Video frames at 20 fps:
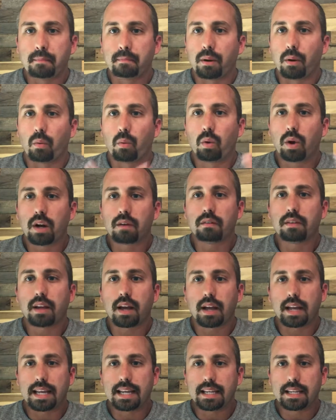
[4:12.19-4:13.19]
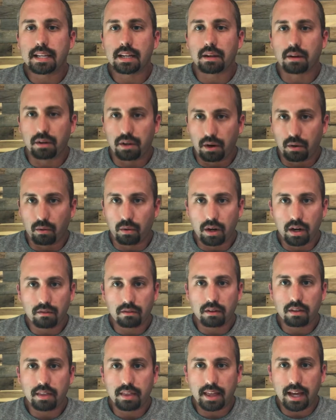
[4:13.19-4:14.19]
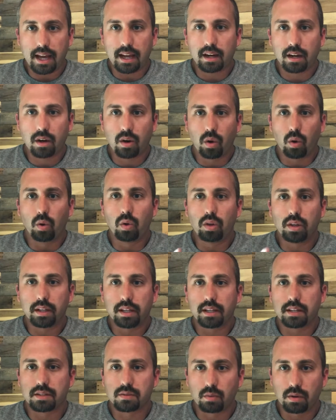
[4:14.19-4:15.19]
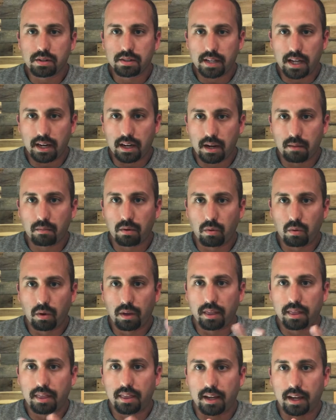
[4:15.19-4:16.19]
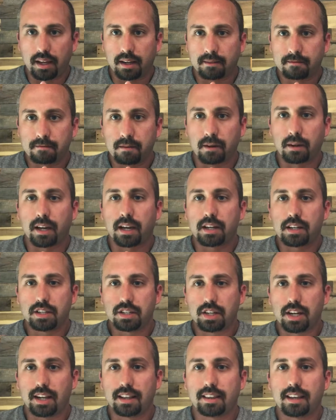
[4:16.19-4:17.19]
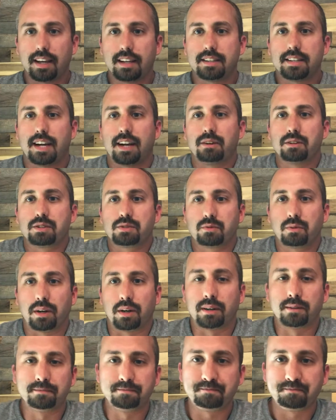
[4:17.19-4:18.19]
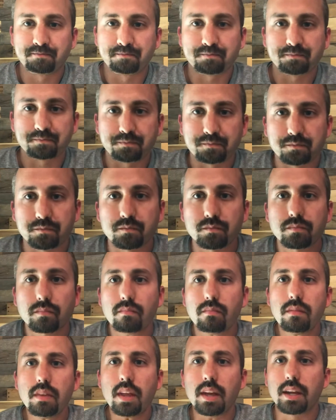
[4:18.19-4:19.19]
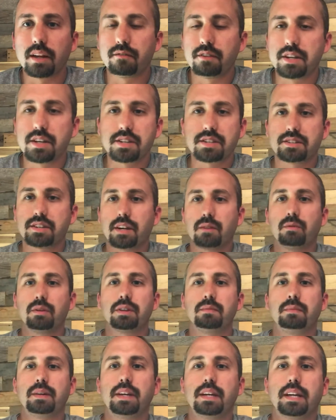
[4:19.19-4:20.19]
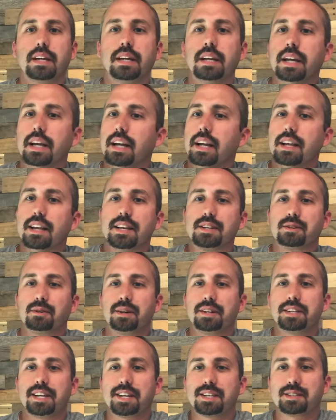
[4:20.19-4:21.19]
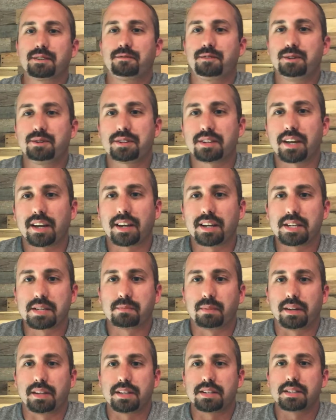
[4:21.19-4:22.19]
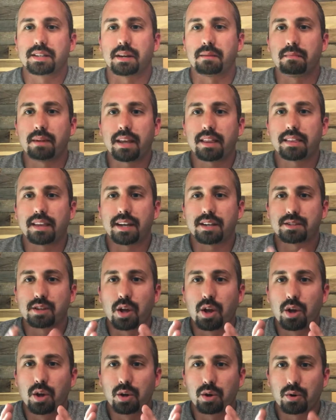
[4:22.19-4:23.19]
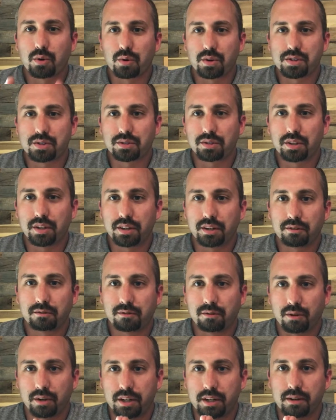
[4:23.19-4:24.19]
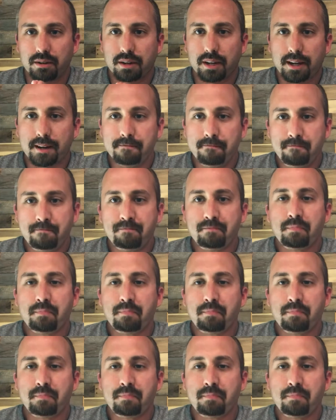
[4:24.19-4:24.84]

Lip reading: But whatever that goal is, what's that number one thing? Okay, jot that down as well. And if you just stick with me again, this only takes a few seconds, but this is going to make things crystal clear for you, okay?